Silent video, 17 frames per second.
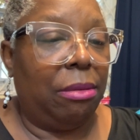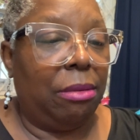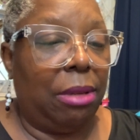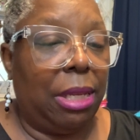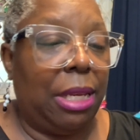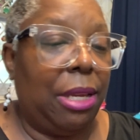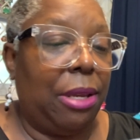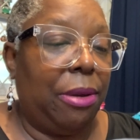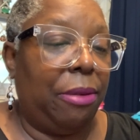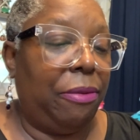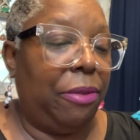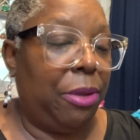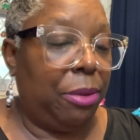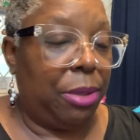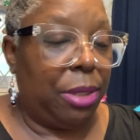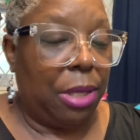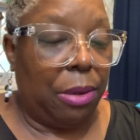I know if
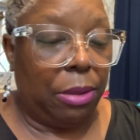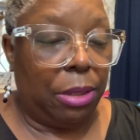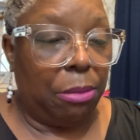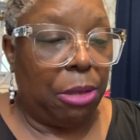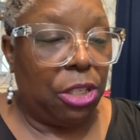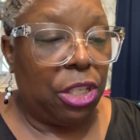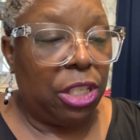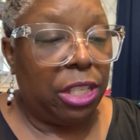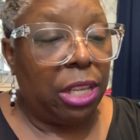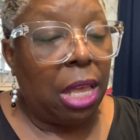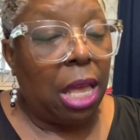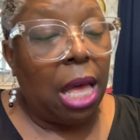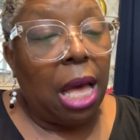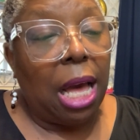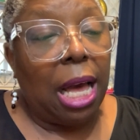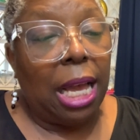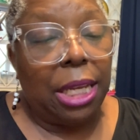you sew as much as
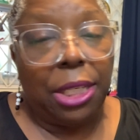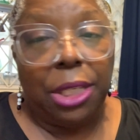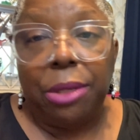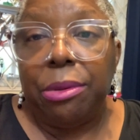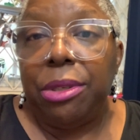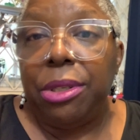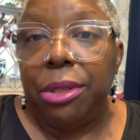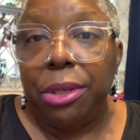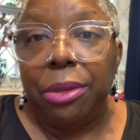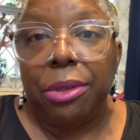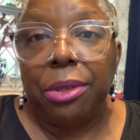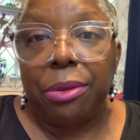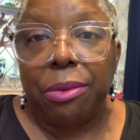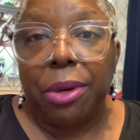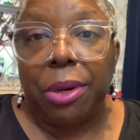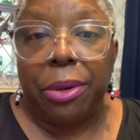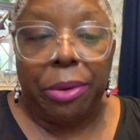I do and you use a
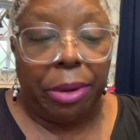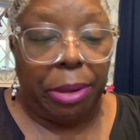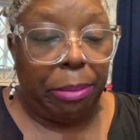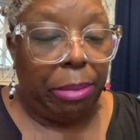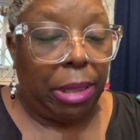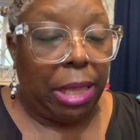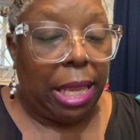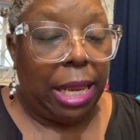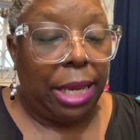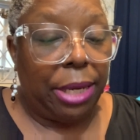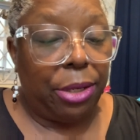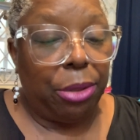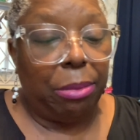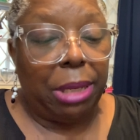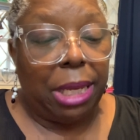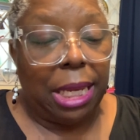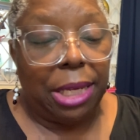rotary blade,
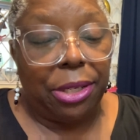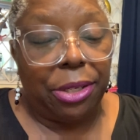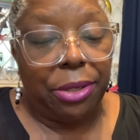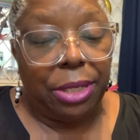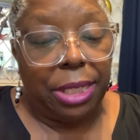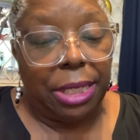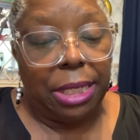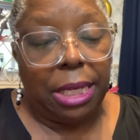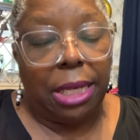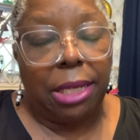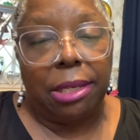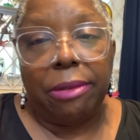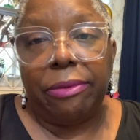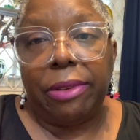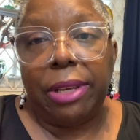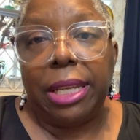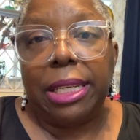you'll be interested to
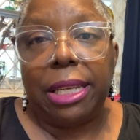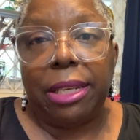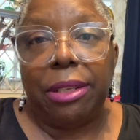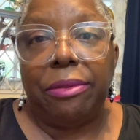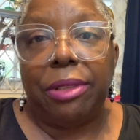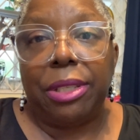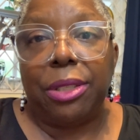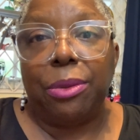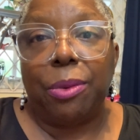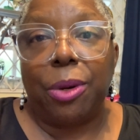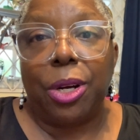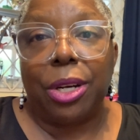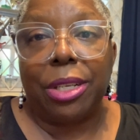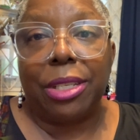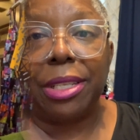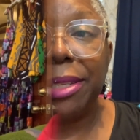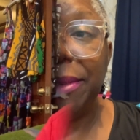find out if this works.